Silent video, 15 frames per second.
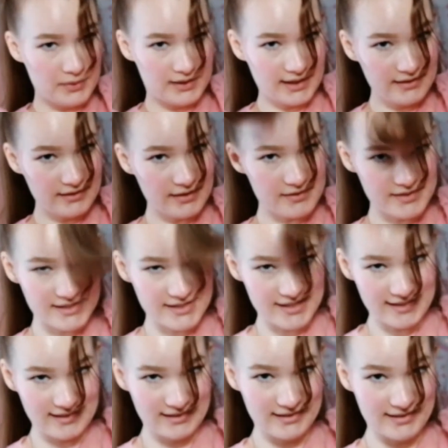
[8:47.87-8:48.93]
but then there's
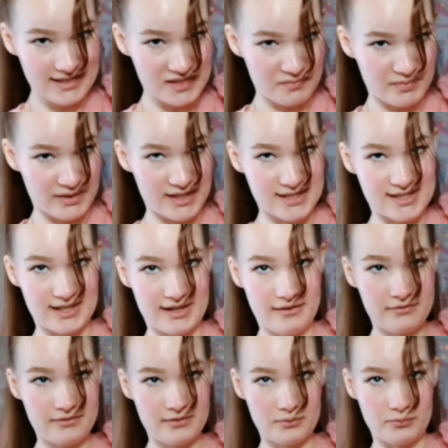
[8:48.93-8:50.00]
still this piece
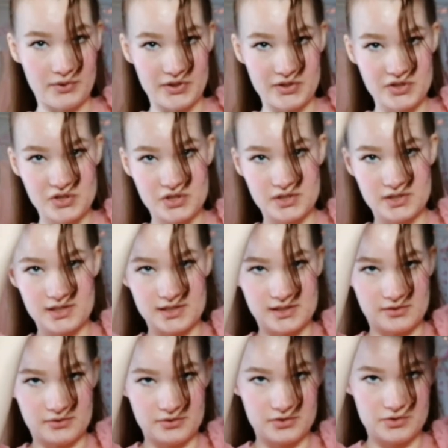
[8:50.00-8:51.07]
left, which is
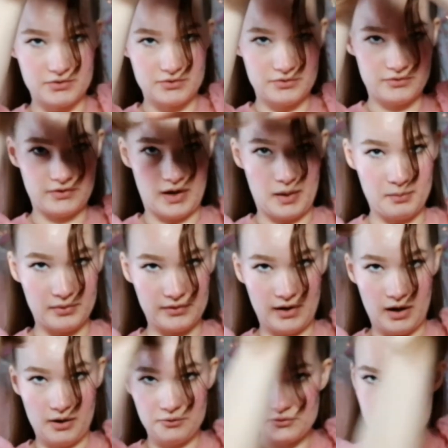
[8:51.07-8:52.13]
going to wrap
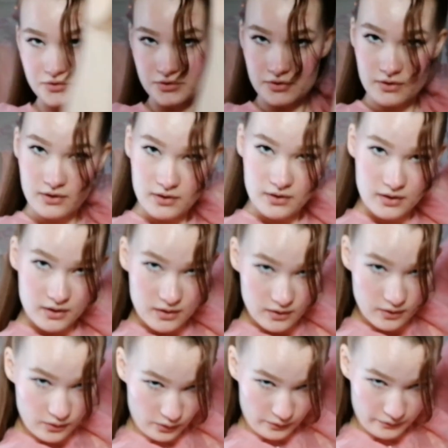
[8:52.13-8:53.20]
around
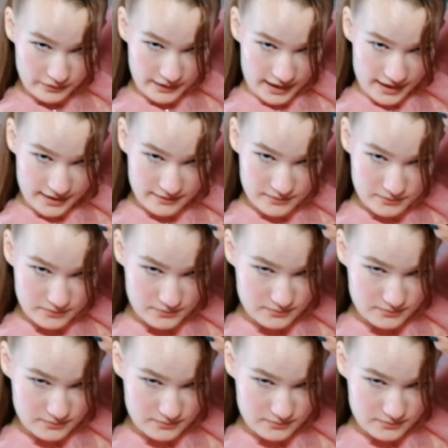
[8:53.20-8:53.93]
all of that.